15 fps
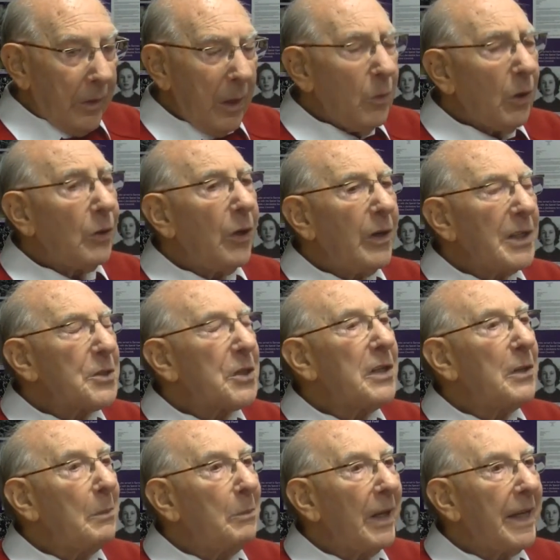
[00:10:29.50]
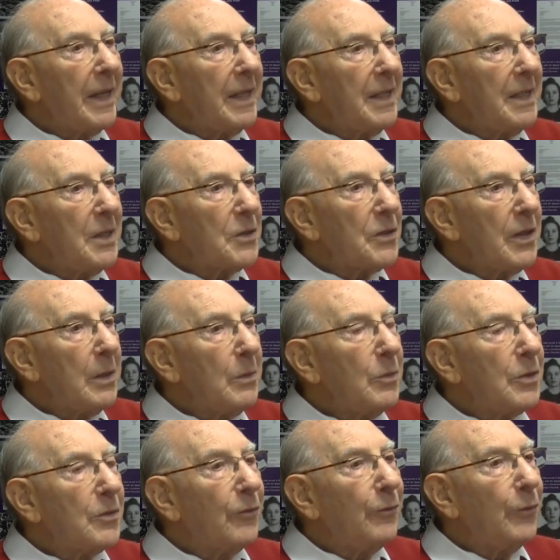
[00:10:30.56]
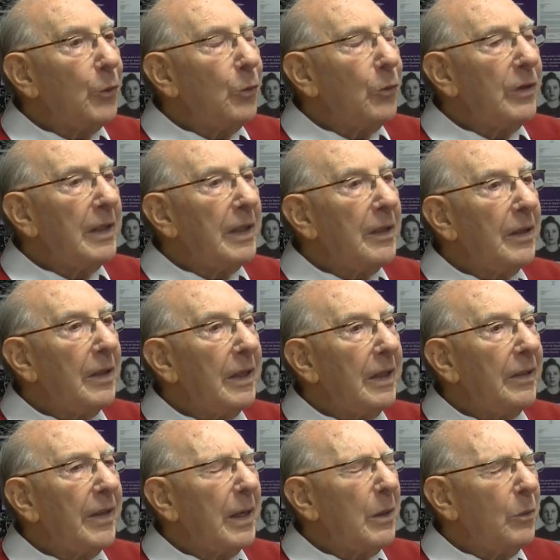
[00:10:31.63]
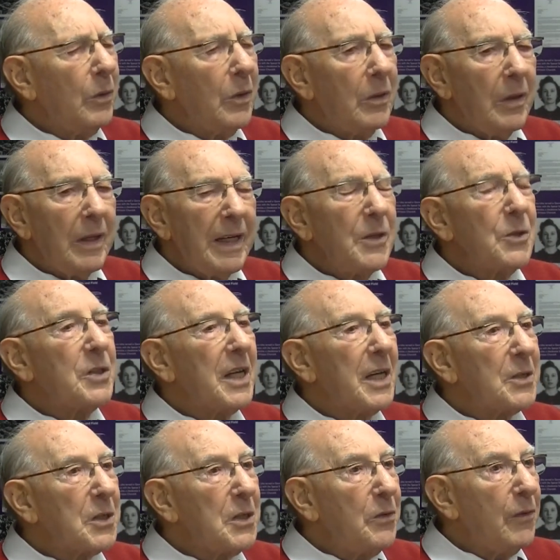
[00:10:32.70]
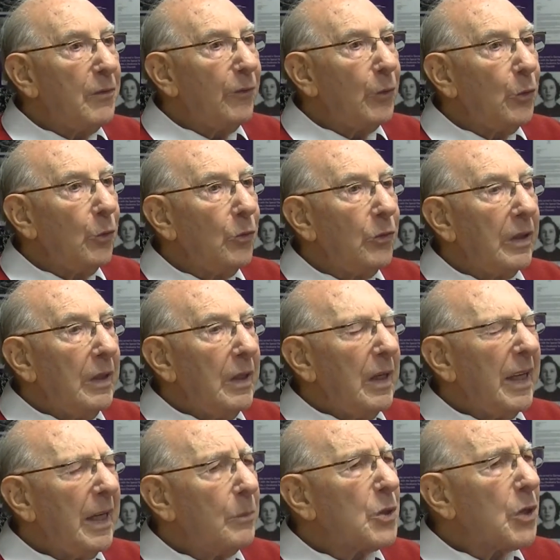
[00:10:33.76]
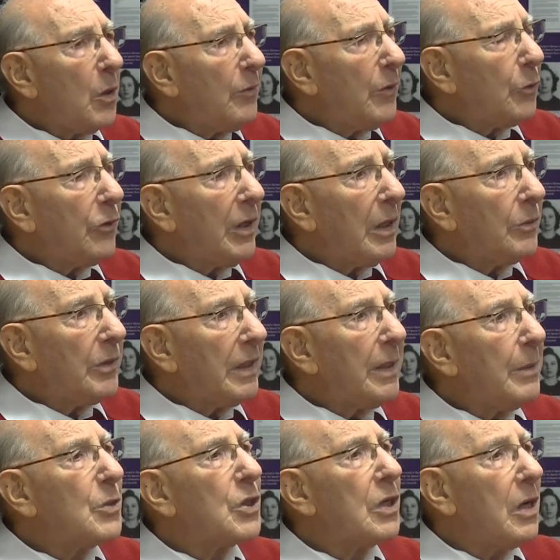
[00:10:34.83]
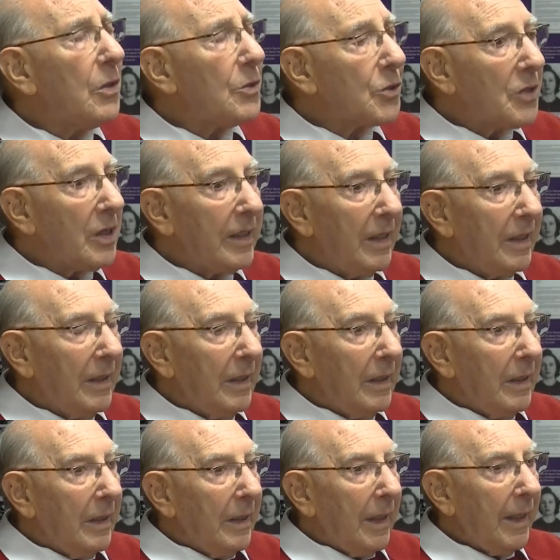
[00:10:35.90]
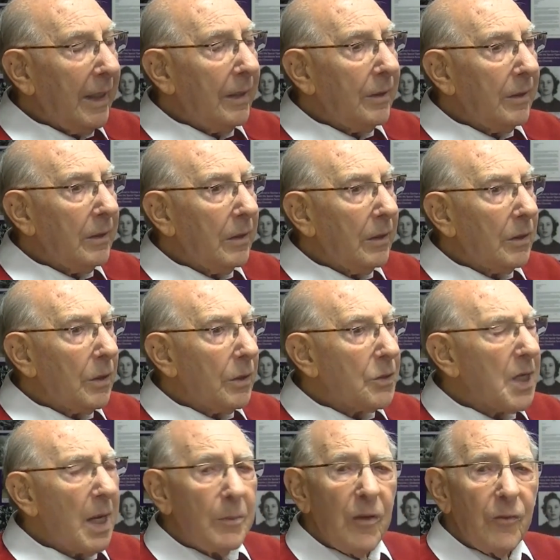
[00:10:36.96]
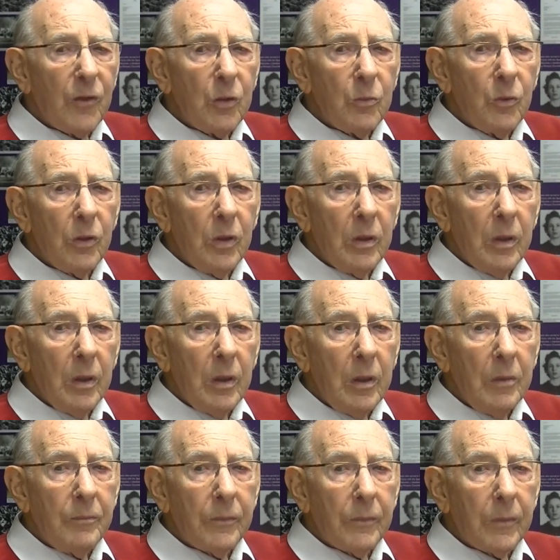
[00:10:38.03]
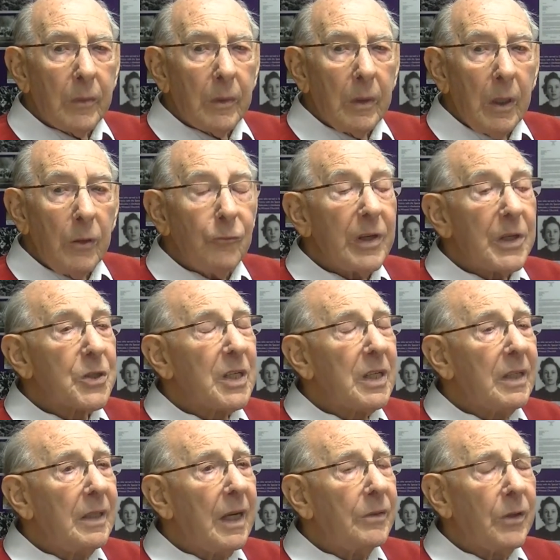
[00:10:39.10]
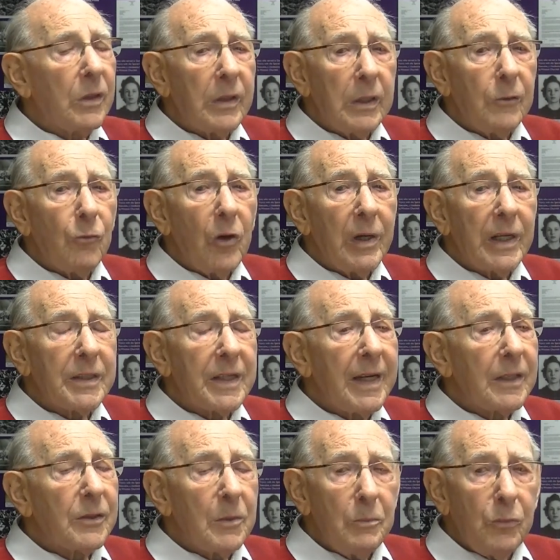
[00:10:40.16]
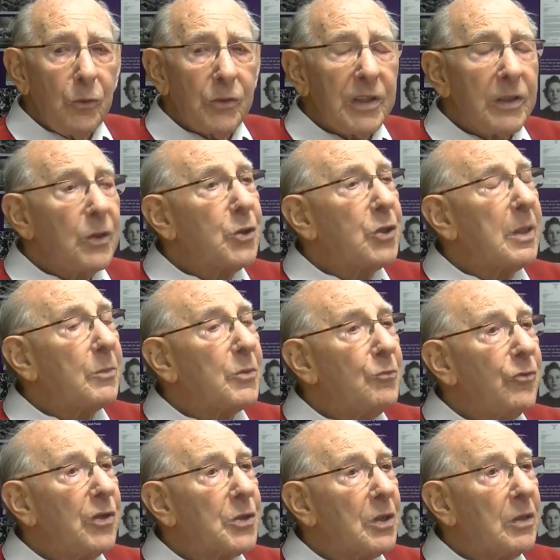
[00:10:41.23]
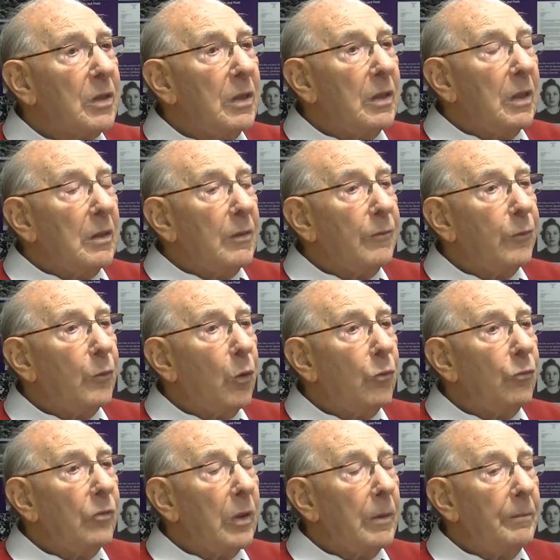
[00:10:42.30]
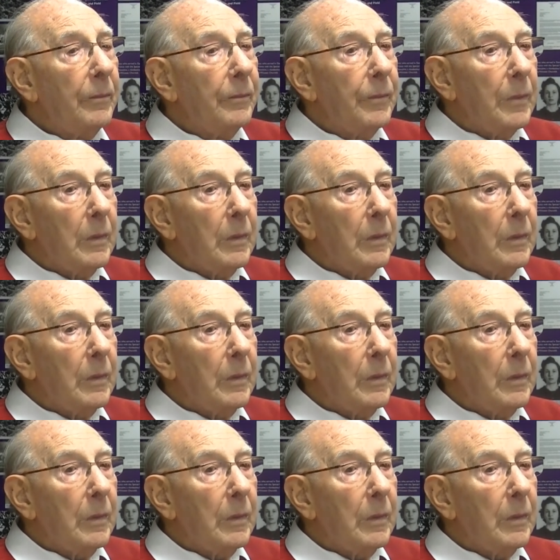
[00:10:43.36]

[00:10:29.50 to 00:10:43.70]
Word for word: there were lice in the blanket, there was food in the, there were insects in the food, it was overcrowded, it was ghastly. And uh, some of them were um, arrested under the Riot Act and put in the ship's prison for um,